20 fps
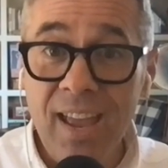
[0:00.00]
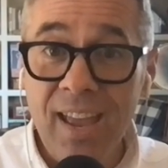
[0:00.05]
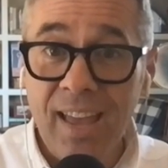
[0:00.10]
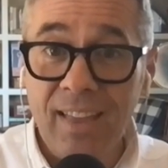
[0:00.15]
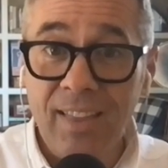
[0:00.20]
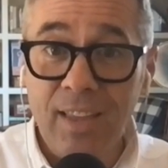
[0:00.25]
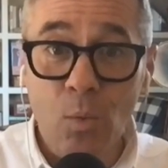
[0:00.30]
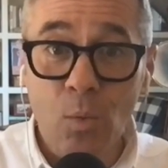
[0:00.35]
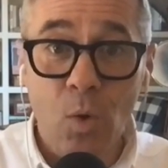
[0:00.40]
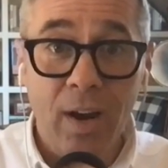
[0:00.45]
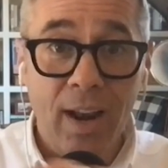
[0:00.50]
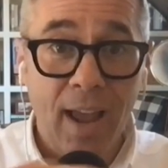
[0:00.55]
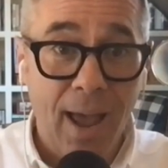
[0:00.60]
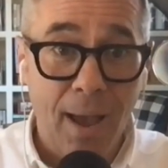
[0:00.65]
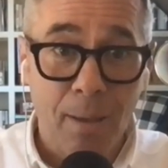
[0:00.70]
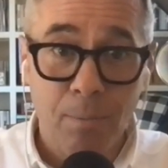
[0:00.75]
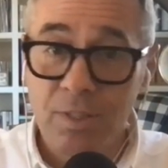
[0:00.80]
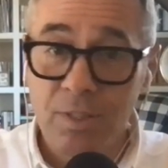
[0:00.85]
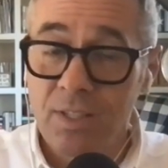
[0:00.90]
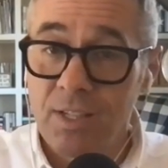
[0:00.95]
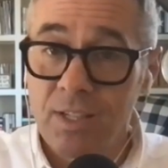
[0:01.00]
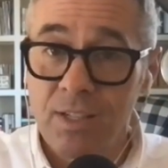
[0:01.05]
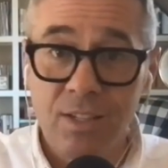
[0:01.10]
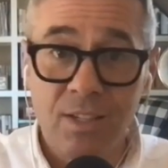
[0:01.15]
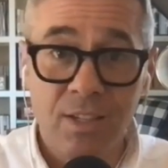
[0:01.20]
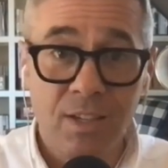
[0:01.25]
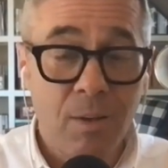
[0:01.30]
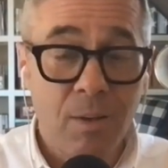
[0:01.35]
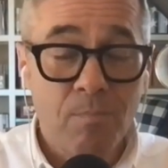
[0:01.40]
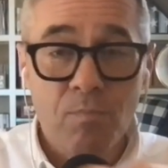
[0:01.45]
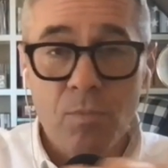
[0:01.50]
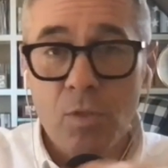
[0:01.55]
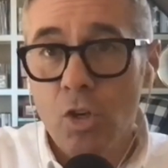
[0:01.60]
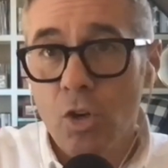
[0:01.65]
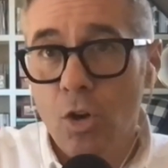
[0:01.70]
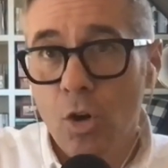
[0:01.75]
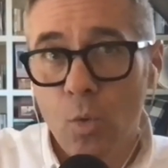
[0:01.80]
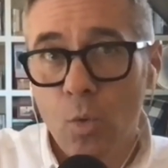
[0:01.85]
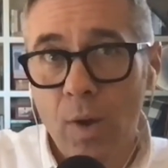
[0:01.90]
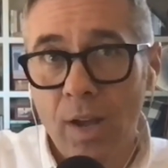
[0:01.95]
And then what happens is,
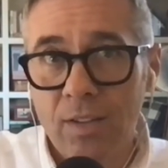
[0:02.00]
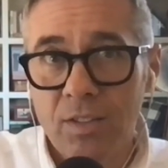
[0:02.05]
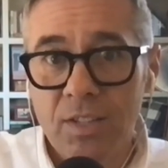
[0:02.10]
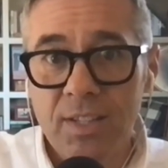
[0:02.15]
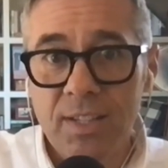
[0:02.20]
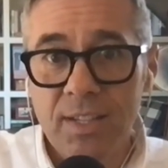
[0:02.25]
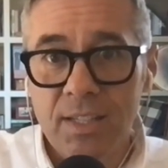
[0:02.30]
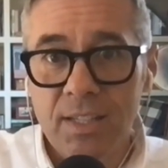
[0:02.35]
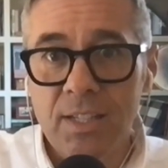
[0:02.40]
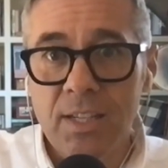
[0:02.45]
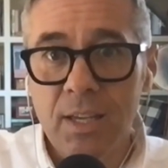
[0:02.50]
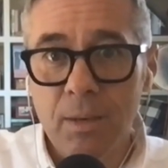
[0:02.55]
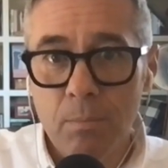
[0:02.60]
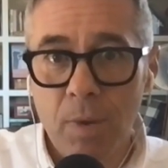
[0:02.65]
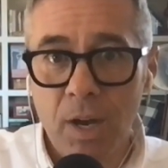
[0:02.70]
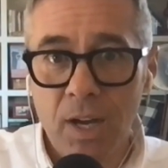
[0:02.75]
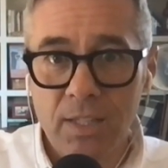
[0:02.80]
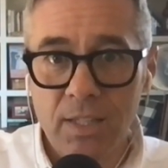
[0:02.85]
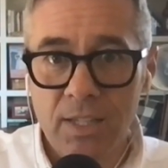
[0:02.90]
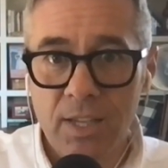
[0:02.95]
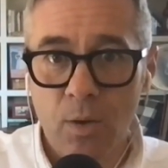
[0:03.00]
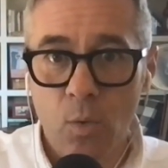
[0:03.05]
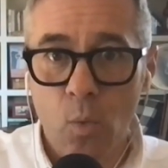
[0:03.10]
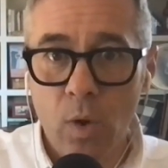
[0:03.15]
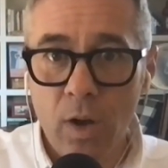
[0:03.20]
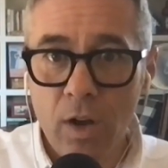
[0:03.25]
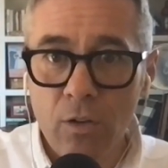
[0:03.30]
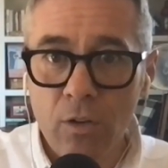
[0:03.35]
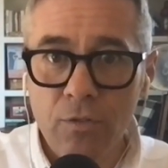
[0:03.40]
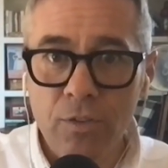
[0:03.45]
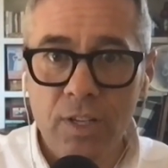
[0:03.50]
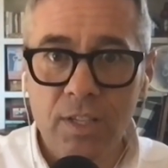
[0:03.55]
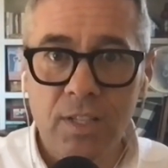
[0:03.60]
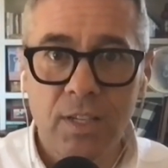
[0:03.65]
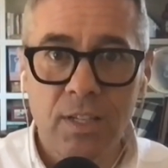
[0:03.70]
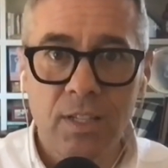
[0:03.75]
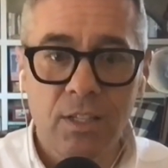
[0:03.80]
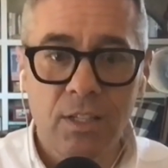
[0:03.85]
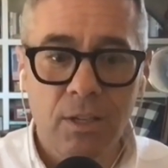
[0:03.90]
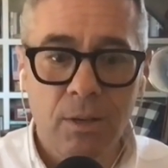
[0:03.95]
around 16 months at well
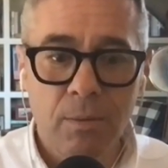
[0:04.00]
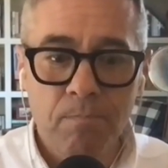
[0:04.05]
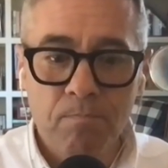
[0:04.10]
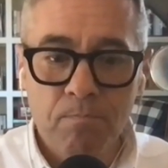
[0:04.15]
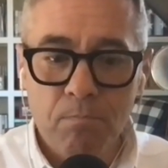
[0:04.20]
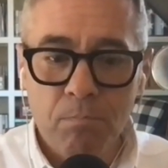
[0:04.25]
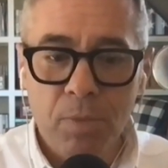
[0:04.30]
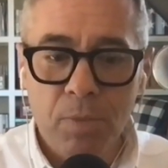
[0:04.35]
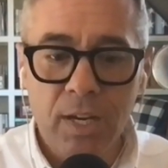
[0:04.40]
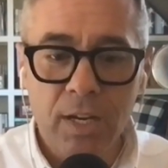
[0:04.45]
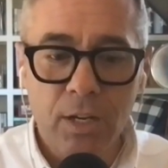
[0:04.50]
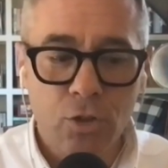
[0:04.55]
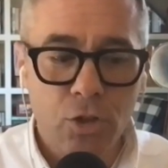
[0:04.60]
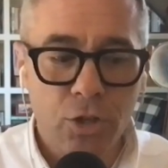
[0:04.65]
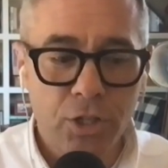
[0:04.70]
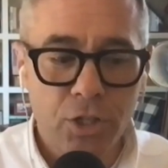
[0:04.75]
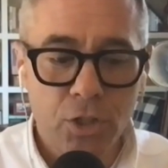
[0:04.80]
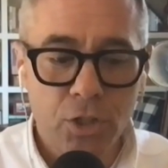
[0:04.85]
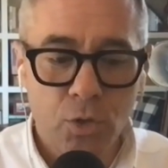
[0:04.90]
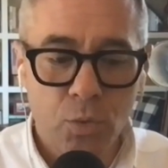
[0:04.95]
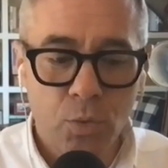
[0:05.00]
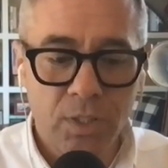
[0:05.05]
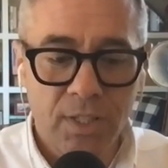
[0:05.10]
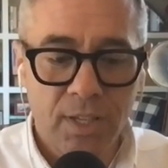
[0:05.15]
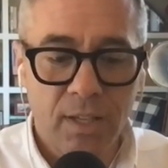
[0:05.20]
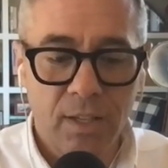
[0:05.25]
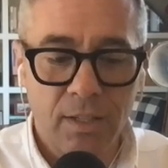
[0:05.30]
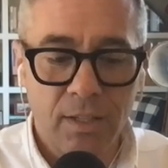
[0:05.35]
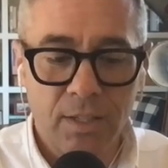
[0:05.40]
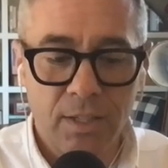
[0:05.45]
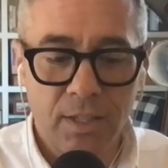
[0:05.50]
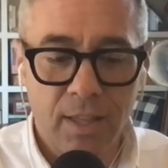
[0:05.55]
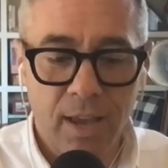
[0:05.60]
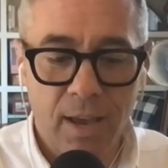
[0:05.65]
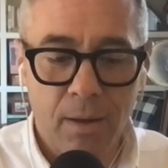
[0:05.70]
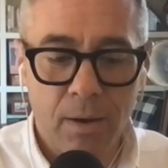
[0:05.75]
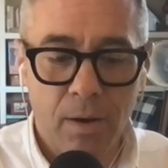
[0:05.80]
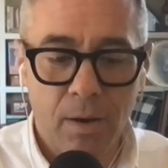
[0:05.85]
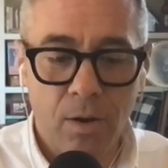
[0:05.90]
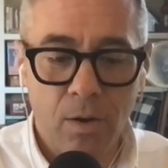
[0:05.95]
visits, pediatricians would tell us
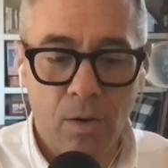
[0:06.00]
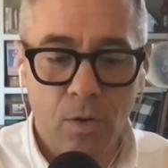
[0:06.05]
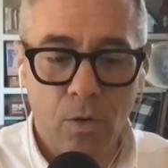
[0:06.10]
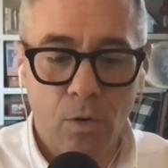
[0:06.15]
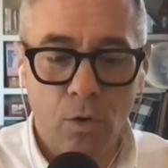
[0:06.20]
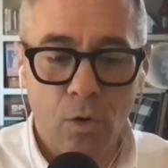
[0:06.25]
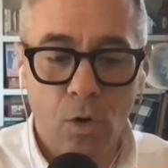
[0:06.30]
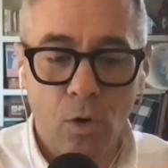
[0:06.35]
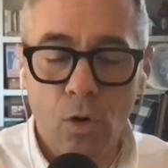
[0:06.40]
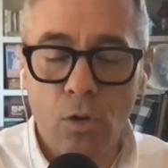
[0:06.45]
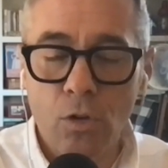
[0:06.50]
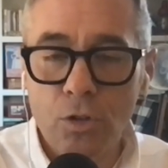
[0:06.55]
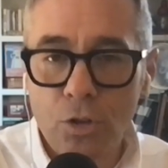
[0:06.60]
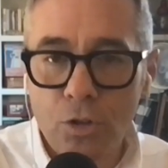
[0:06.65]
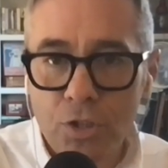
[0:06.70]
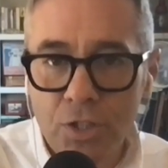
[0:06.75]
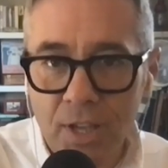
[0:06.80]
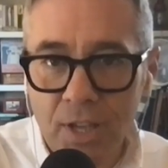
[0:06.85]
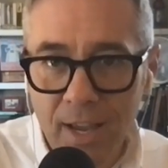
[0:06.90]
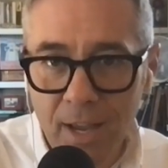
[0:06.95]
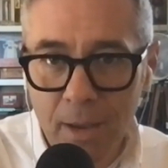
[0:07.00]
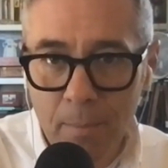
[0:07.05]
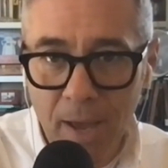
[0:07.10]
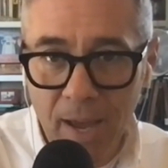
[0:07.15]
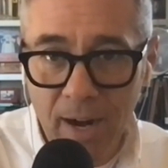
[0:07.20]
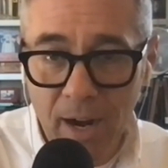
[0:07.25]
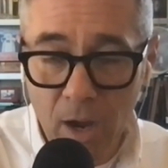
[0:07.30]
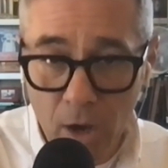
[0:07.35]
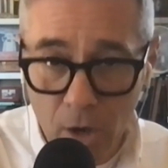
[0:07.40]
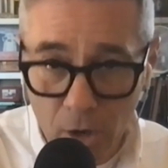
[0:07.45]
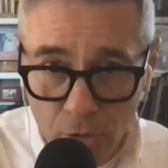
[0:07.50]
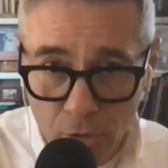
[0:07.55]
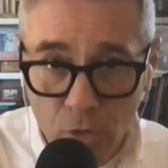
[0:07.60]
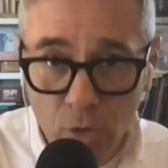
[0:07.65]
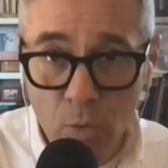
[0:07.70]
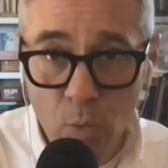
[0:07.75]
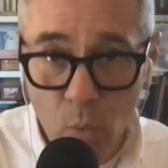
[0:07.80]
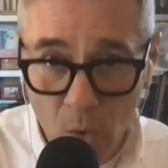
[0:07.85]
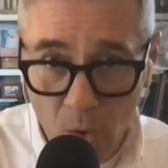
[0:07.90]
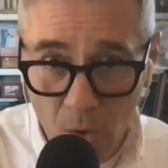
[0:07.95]
that girls are saying about
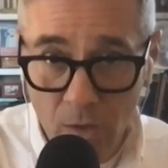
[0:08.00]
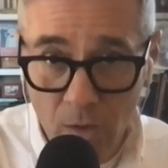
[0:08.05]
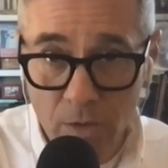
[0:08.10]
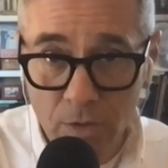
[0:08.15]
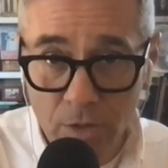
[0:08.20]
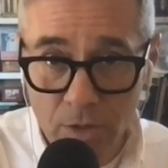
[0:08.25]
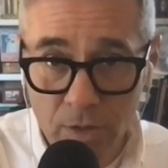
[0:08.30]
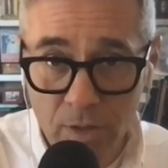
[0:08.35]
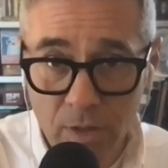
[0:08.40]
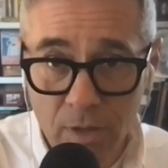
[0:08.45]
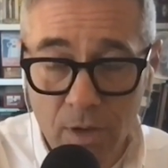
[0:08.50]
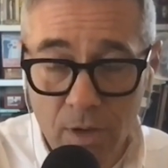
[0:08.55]
100 words.